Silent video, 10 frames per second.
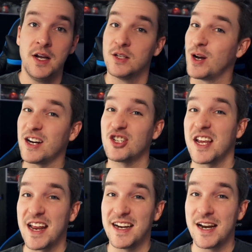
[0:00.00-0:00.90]
So I actually
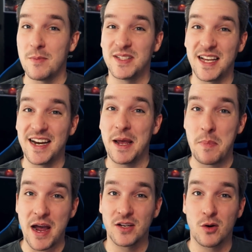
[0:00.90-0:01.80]
ended up sending it
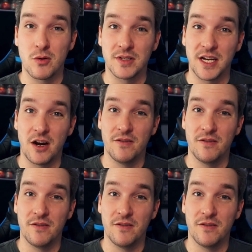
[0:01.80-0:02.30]
back to Corsair